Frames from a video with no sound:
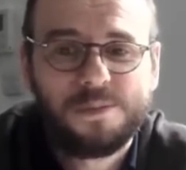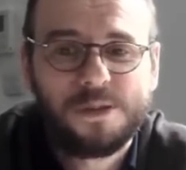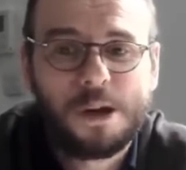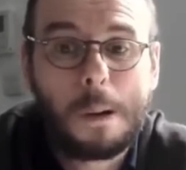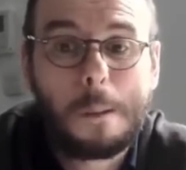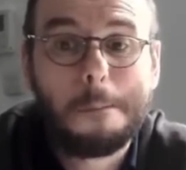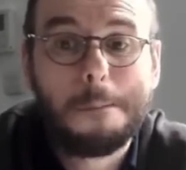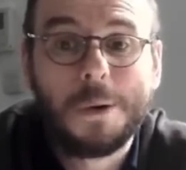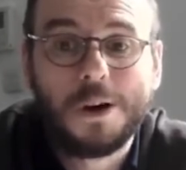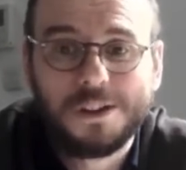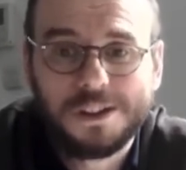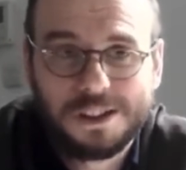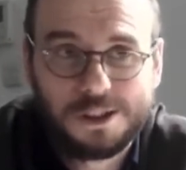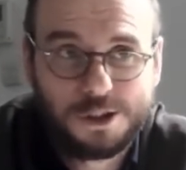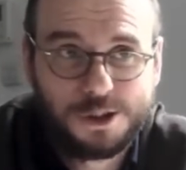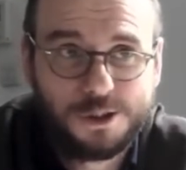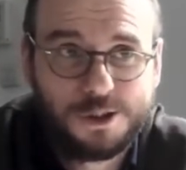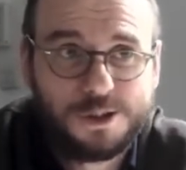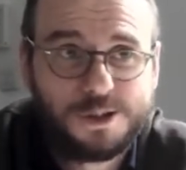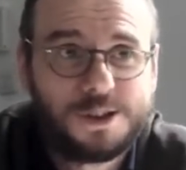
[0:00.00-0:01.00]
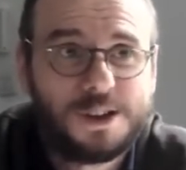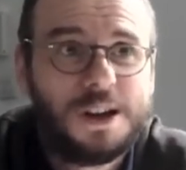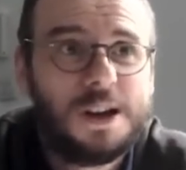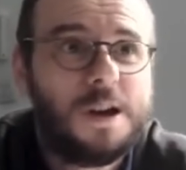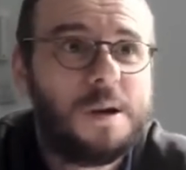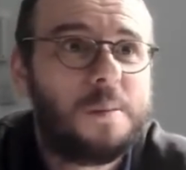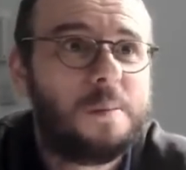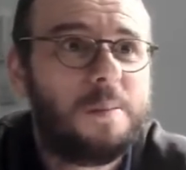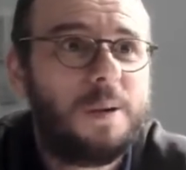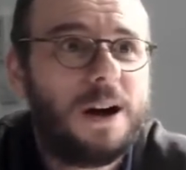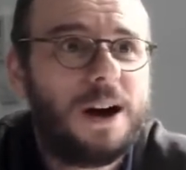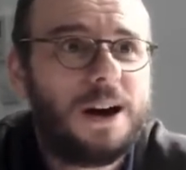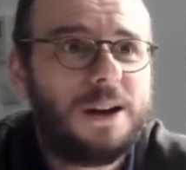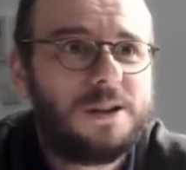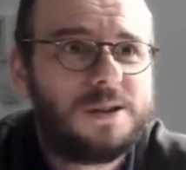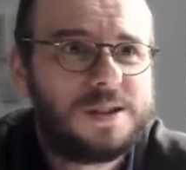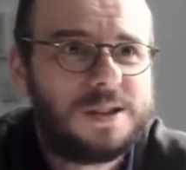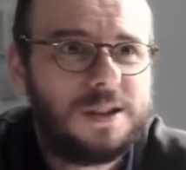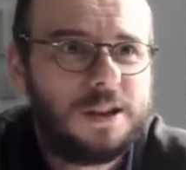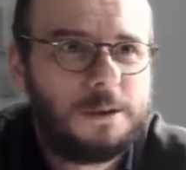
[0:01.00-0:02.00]
monitored by
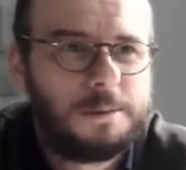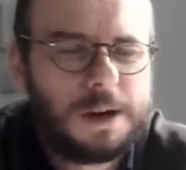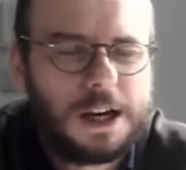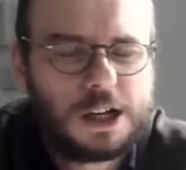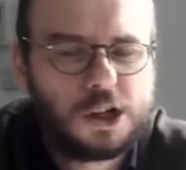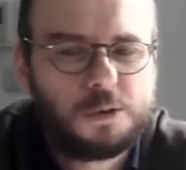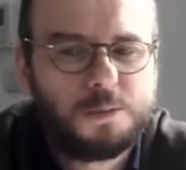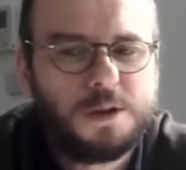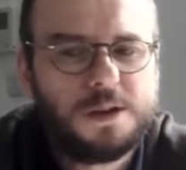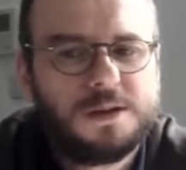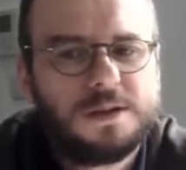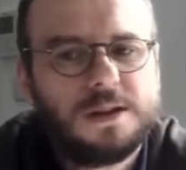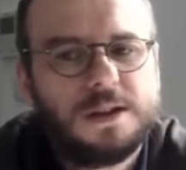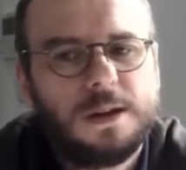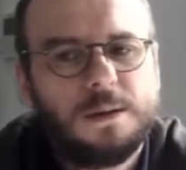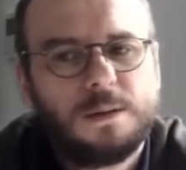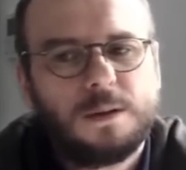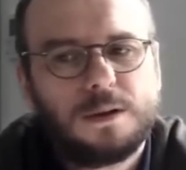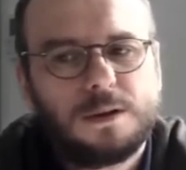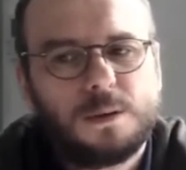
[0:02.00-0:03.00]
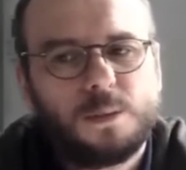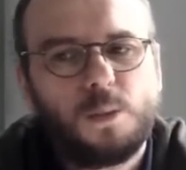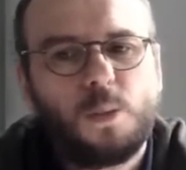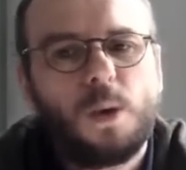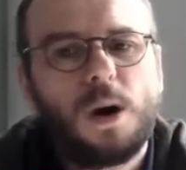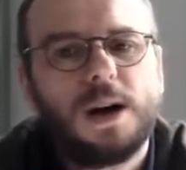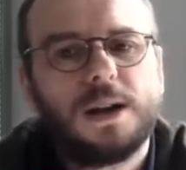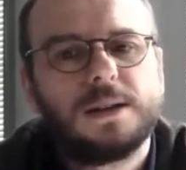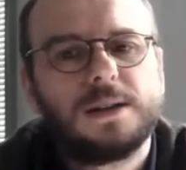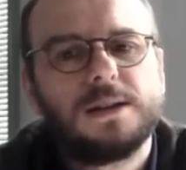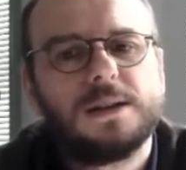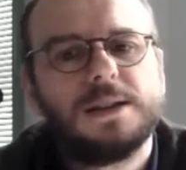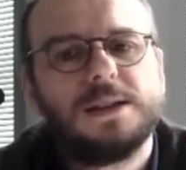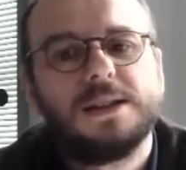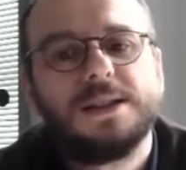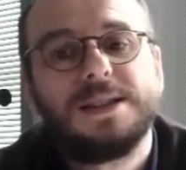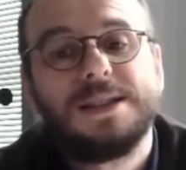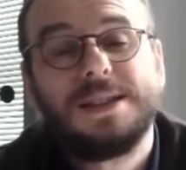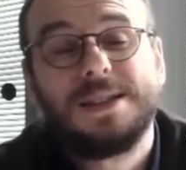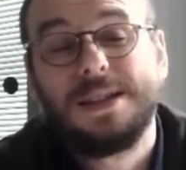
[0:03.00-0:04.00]
a senior management team. So what
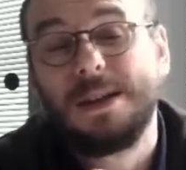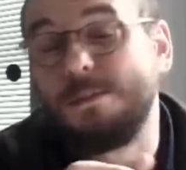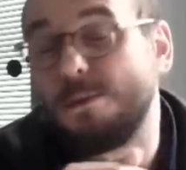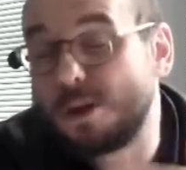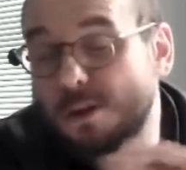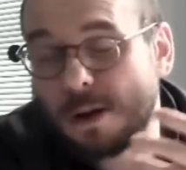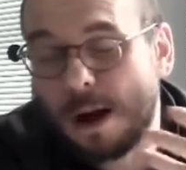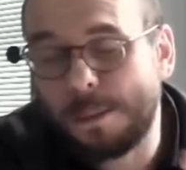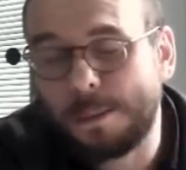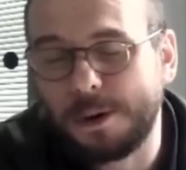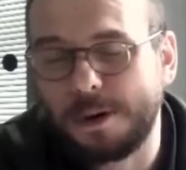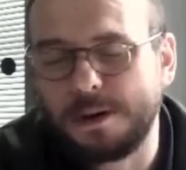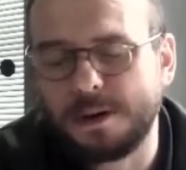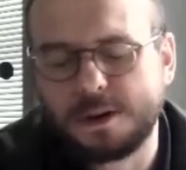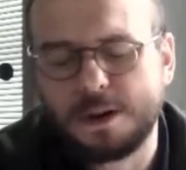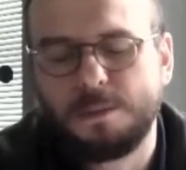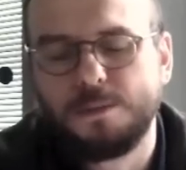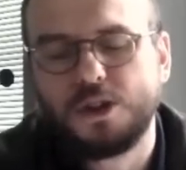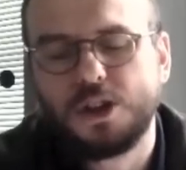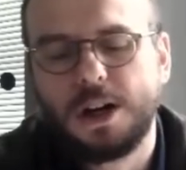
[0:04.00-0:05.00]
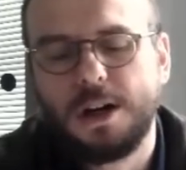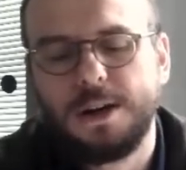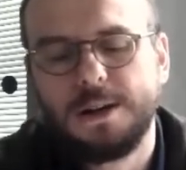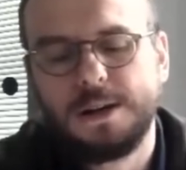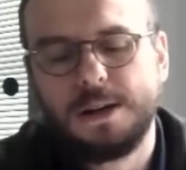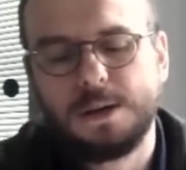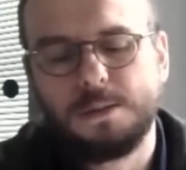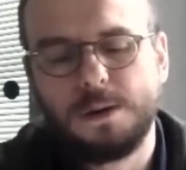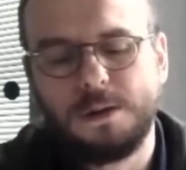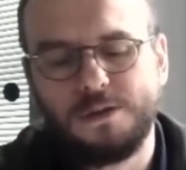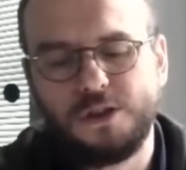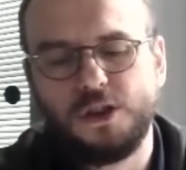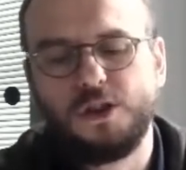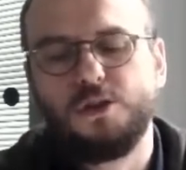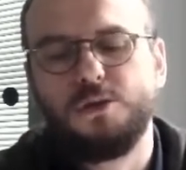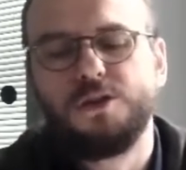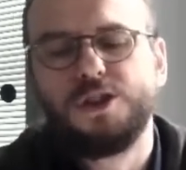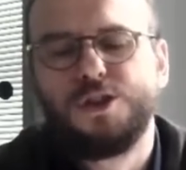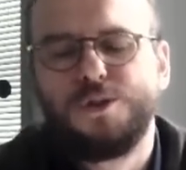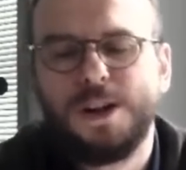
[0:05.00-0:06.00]
seems to happen in some charities where a
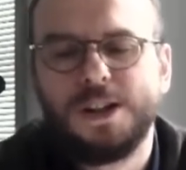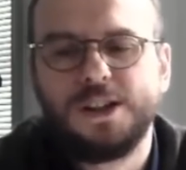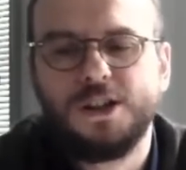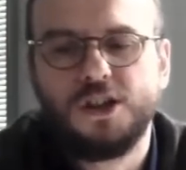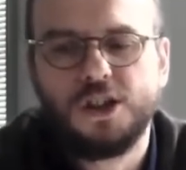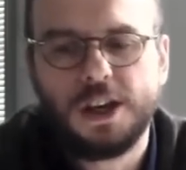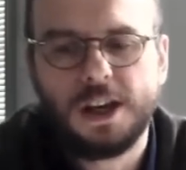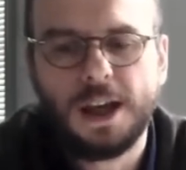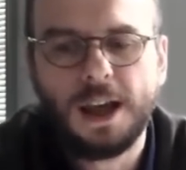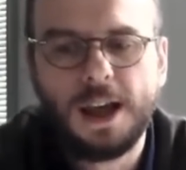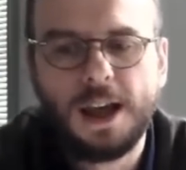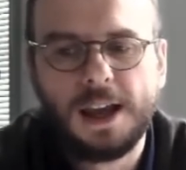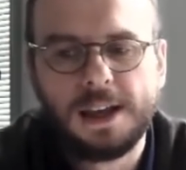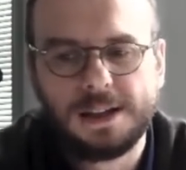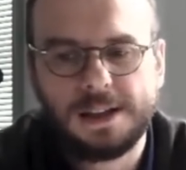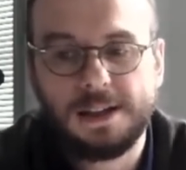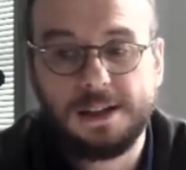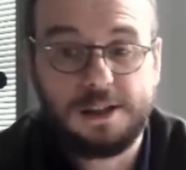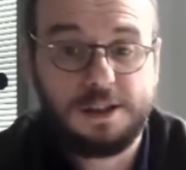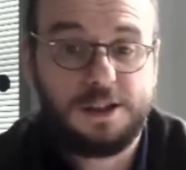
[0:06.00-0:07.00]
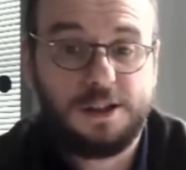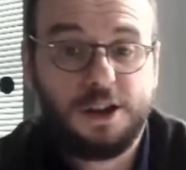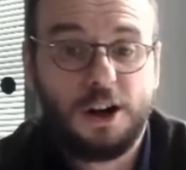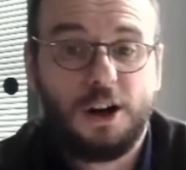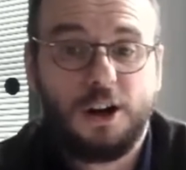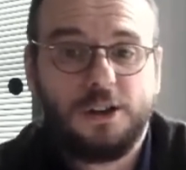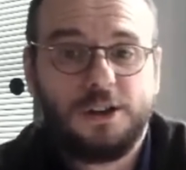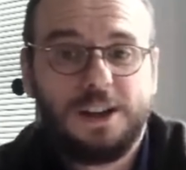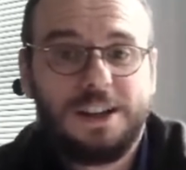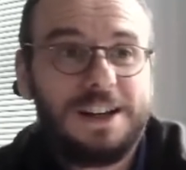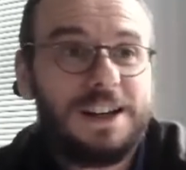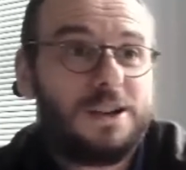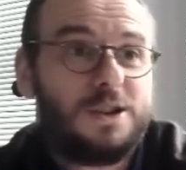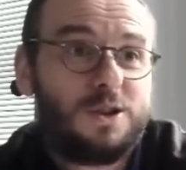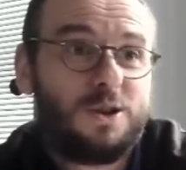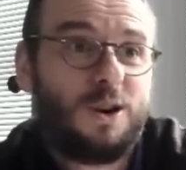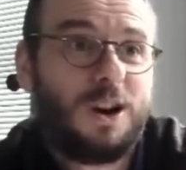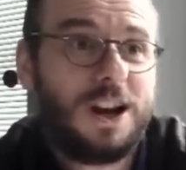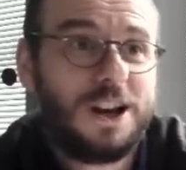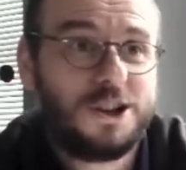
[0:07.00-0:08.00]
digital strategy is that it's done in
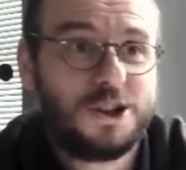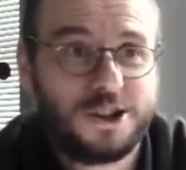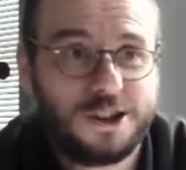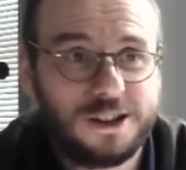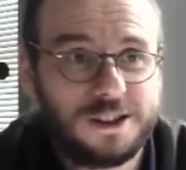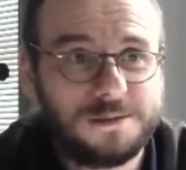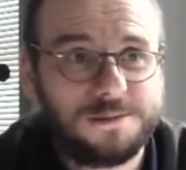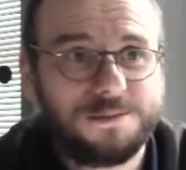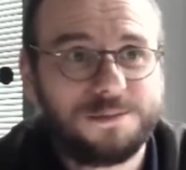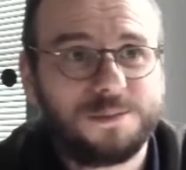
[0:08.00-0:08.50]
isolation